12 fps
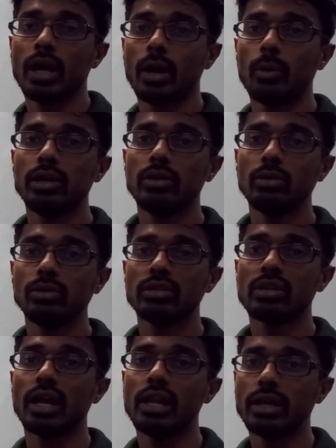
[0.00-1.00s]
I want to
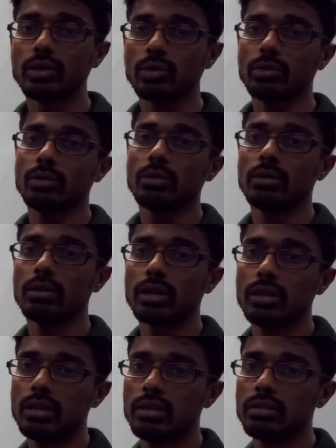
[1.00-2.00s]
just highlight to you,
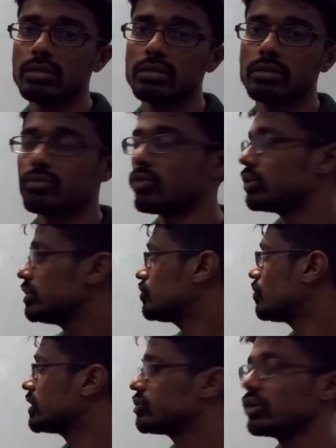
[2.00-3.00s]
okay, for this
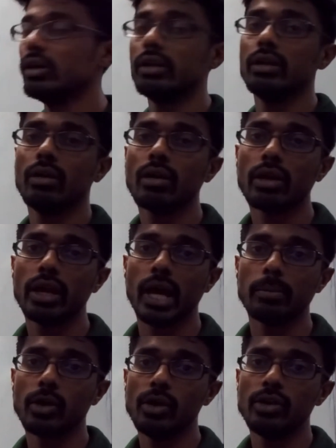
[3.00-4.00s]
function, okay,
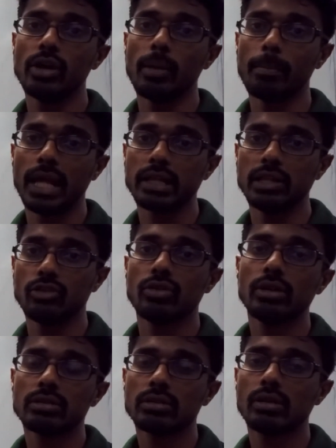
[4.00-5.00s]
I'm going to apply the
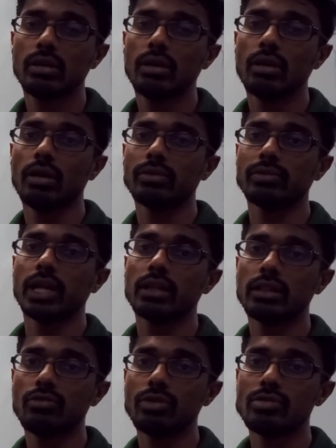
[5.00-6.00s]
tricks of
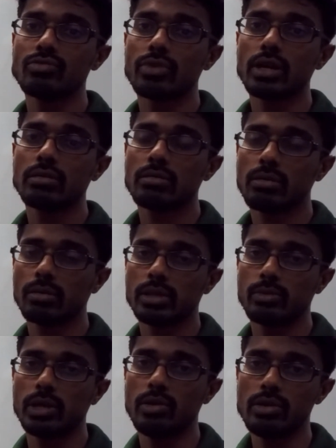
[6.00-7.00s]
negative in front.
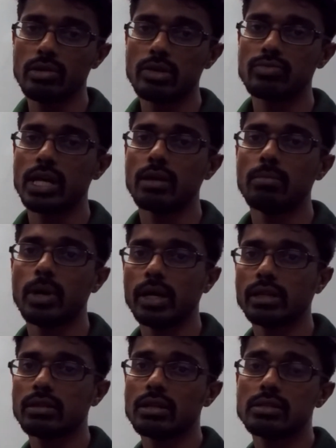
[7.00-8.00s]
Okay, we're going to reflect about
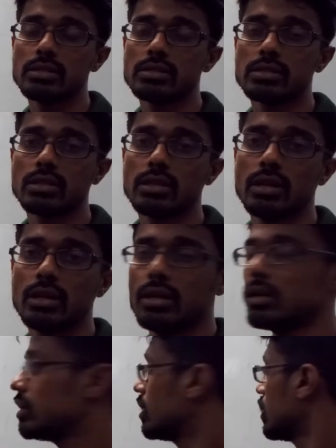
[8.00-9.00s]
x-axis.
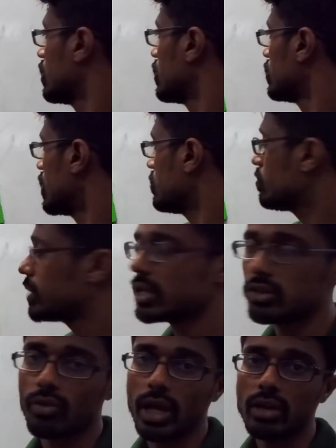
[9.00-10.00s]
Then
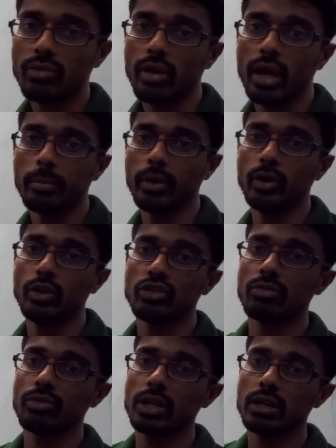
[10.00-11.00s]
plus 5, I'm going to
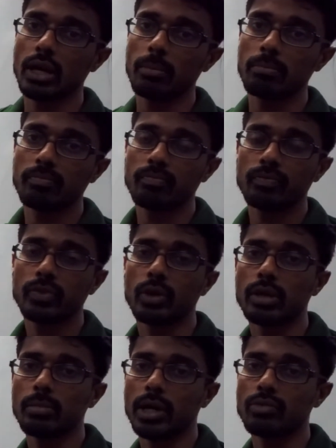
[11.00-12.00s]
shift it up,
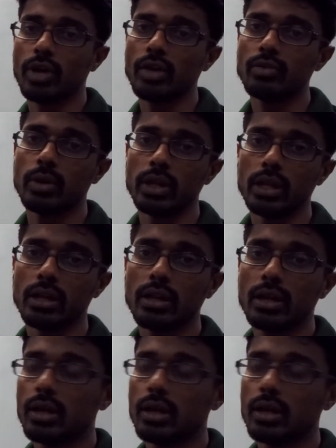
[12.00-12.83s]
okay, by 5 units.